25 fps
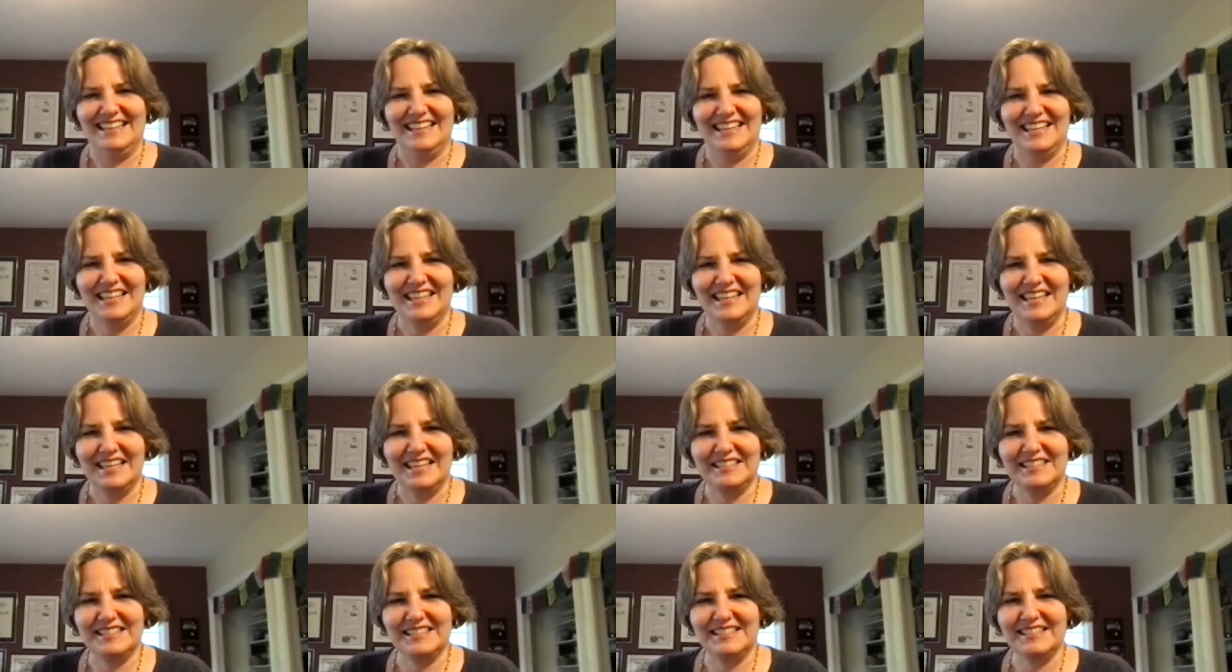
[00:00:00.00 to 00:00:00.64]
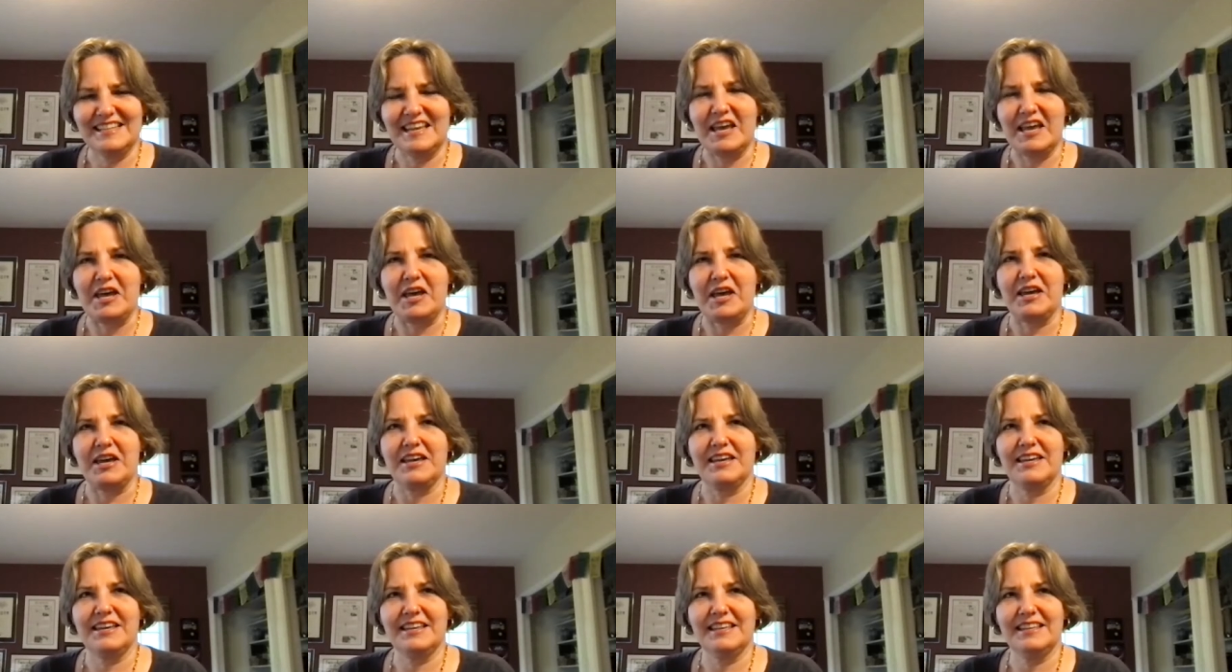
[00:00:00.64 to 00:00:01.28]
That's
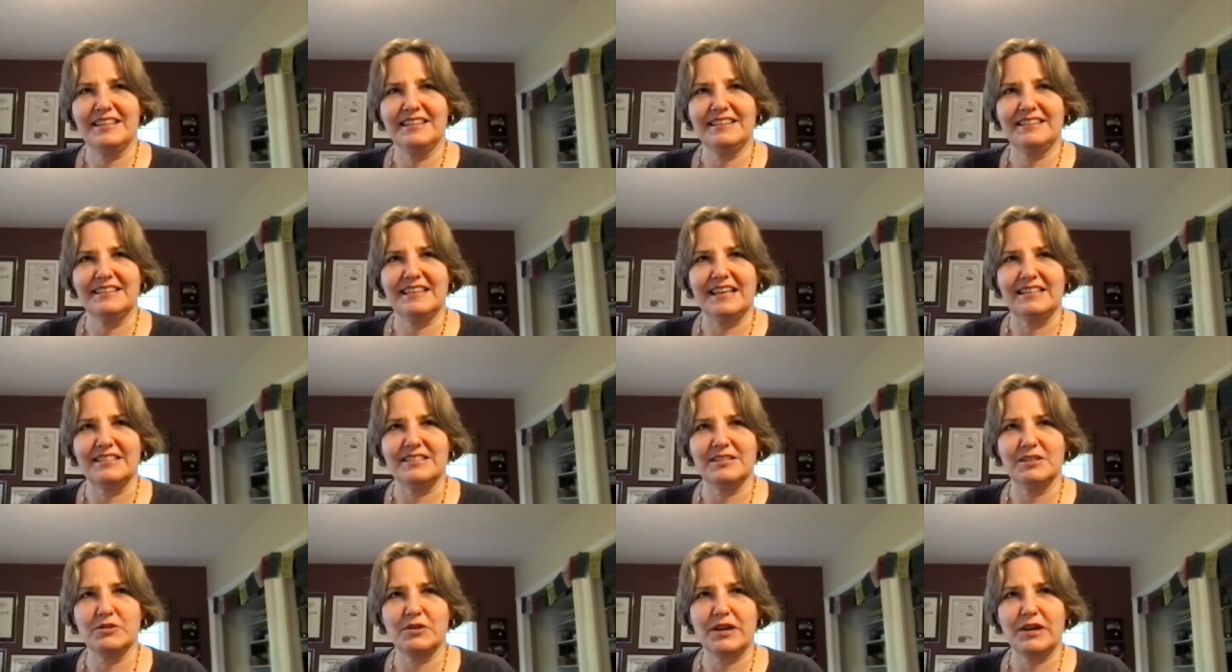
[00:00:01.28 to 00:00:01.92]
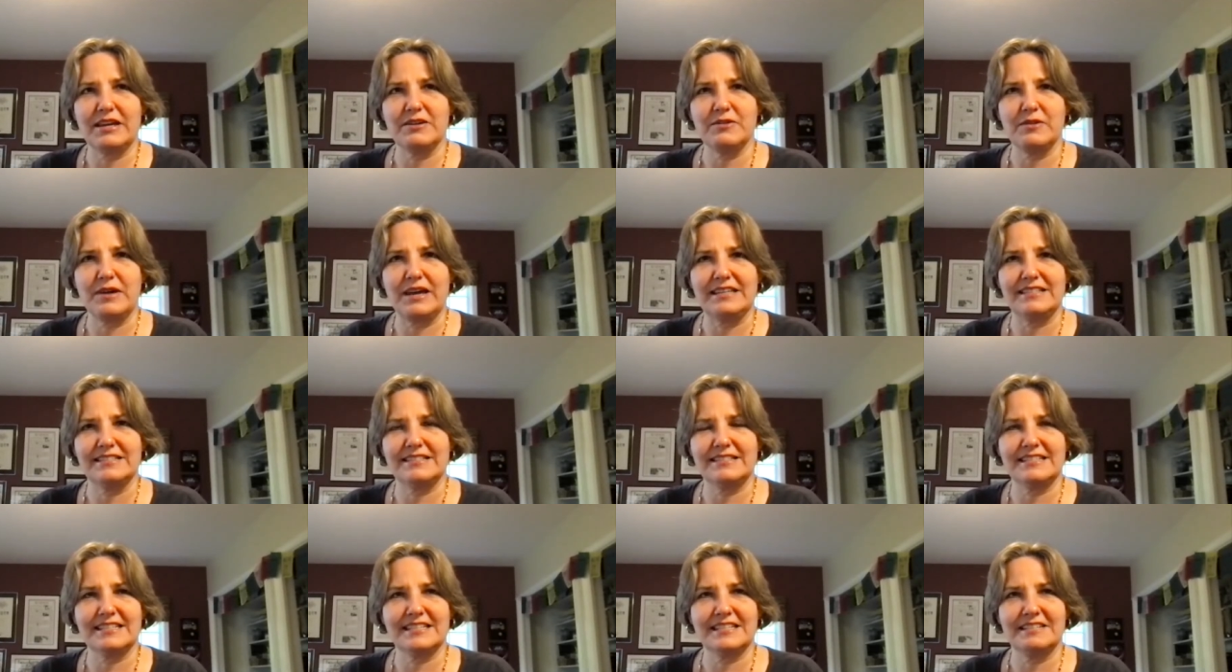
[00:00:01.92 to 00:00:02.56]
uh, that's a great
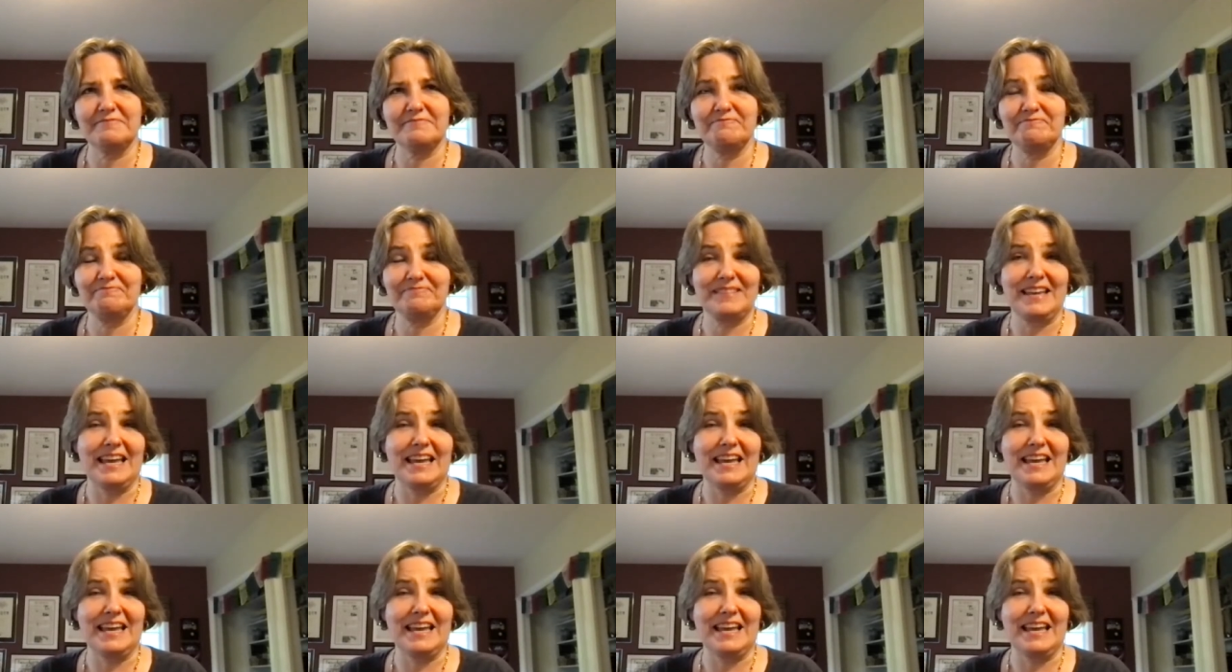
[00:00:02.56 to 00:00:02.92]
question.